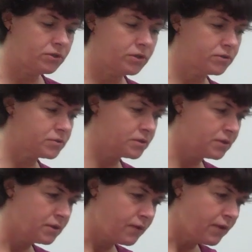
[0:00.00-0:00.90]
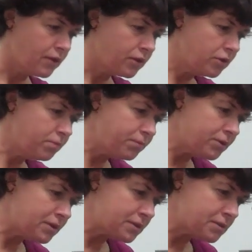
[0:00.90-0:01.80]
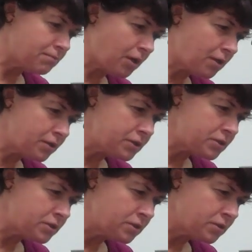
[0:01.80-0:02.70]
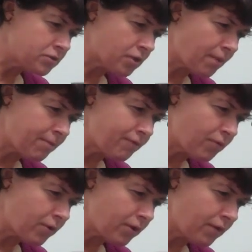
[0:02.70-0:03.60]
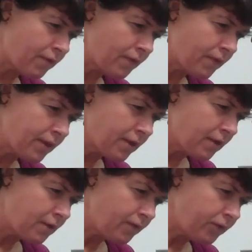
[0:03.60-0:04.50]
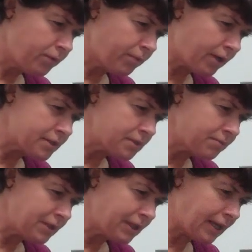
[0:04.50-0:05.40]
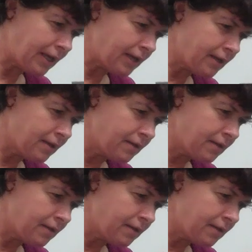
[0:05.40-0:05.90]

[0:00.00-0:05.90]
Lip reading: use. You put the smallest drop of oil you possibly can.